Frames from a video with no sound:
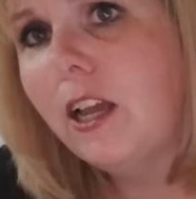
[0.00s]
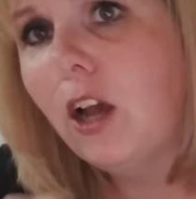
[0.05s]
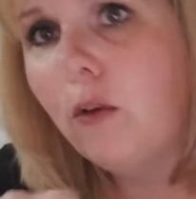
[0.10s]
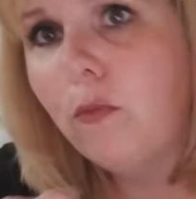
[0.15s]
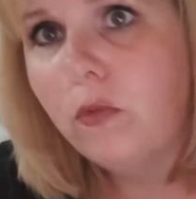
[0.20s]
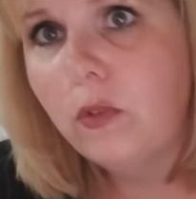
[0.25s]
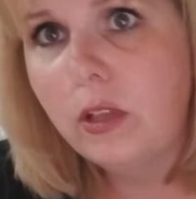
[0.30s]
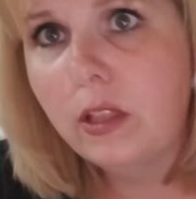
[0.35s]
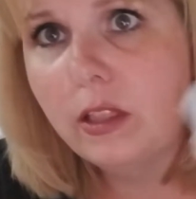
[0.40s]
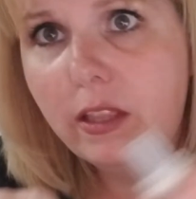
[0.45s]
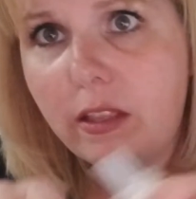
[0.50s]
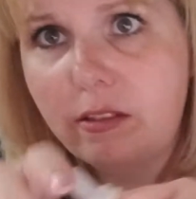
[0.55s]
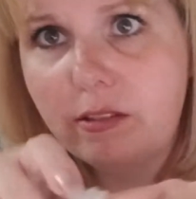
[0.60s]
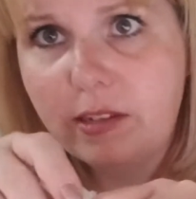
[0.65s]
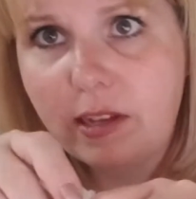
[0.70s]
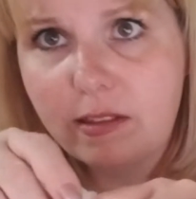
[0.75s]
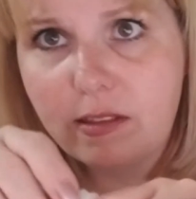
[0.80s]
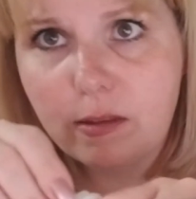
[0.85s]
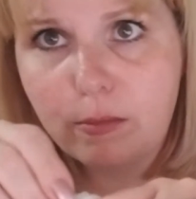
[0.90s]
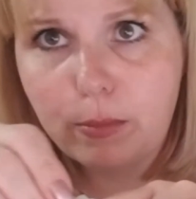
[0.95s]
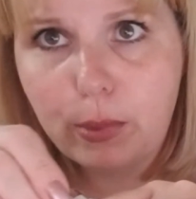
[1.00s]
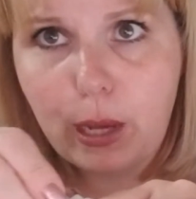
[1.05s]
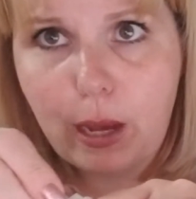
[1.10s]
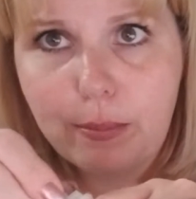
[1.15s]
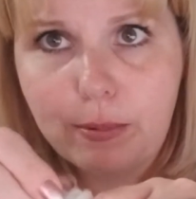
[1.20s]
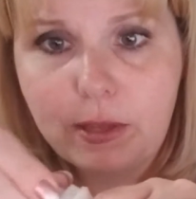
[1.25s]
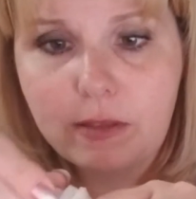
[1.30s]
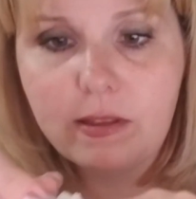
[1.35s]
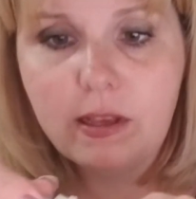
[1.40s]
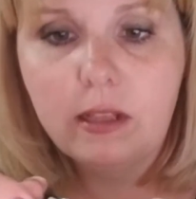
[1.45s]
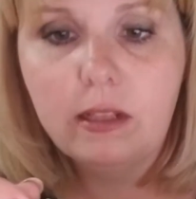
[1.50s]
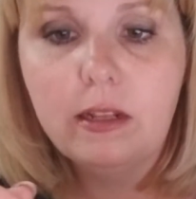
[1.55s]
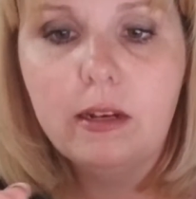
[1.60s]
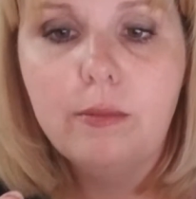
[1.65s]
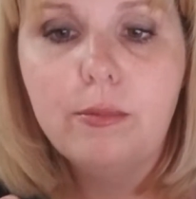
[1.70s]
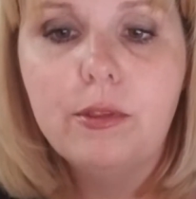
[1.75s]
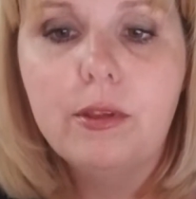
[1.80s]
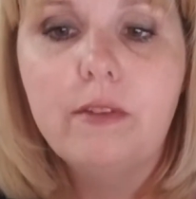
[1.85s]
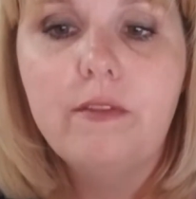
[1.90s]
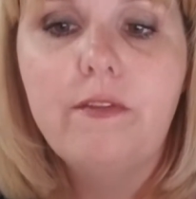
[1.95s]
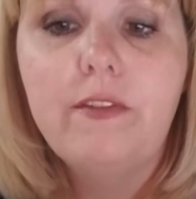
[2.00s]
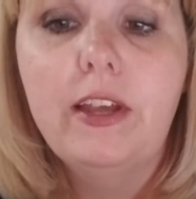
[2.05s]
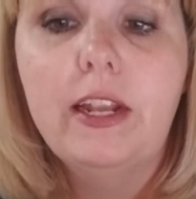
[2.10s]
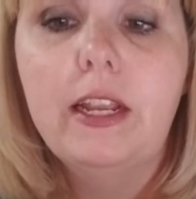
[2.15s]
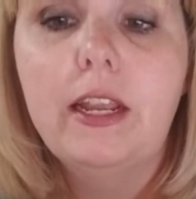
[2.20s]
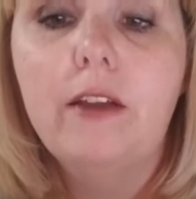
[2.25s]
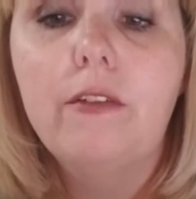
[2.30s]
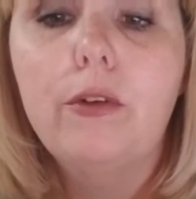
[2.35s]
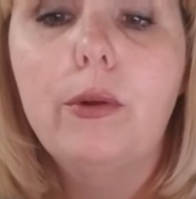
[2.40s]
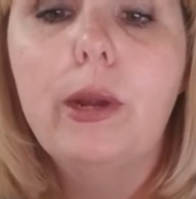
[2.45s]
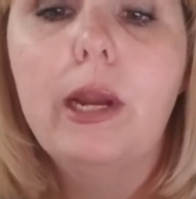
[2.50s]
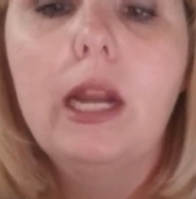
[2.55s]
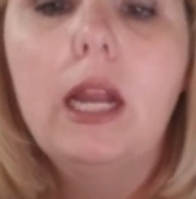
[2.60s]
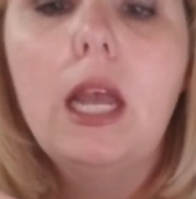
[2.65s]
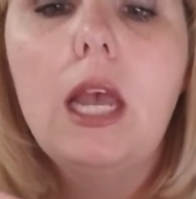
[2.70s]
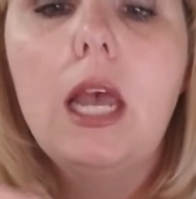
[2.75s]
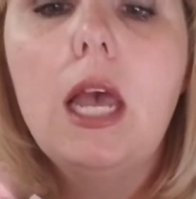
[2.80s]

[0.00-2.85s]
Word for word: Hopefully this doesn't pop because I'll end up with confetti everywhere.